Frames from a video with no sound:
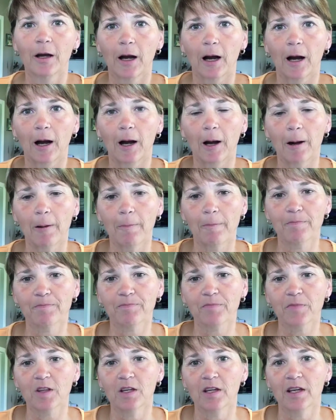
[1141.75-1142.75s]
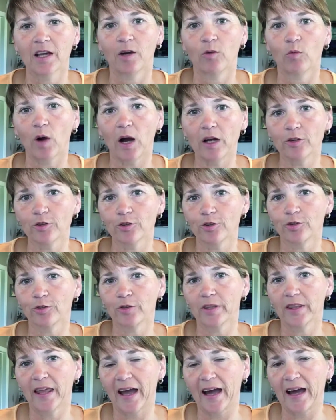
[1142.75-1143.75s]
And while you're
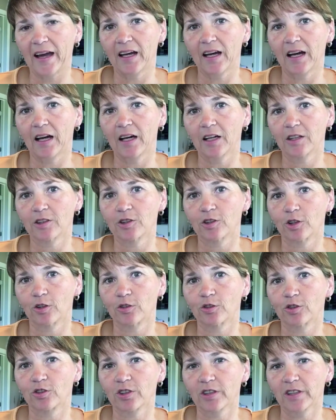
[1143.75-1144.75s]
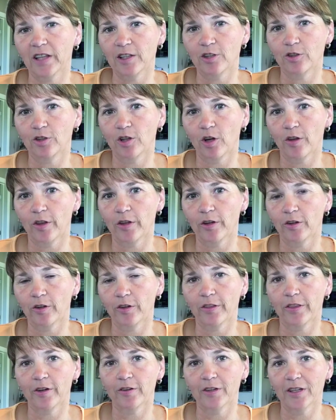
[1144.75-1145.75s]
doing that, just to let you know,
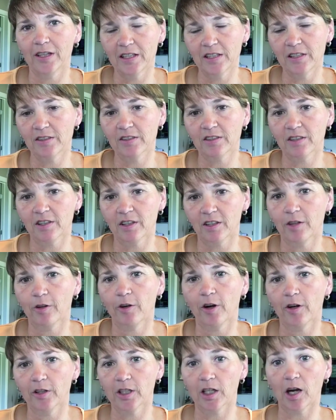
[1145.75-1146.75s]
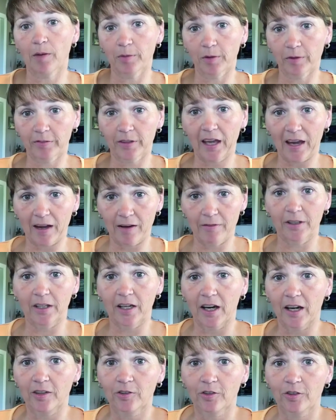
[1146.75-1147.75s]
there are a couple of
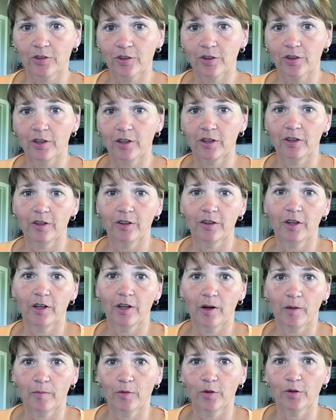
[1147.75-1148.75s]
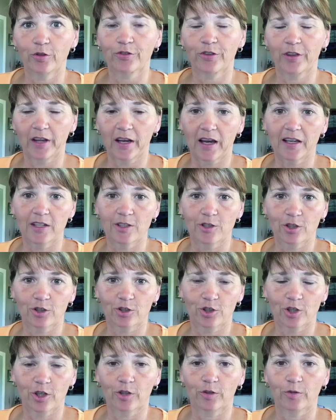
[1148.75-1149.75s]
caveats to the numbers that I
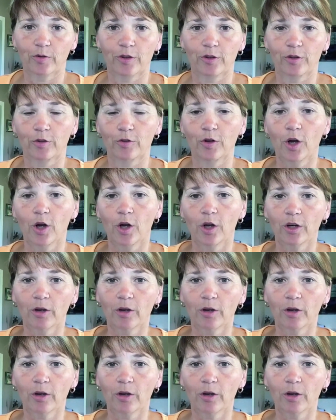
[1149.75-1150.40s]
just shared with you.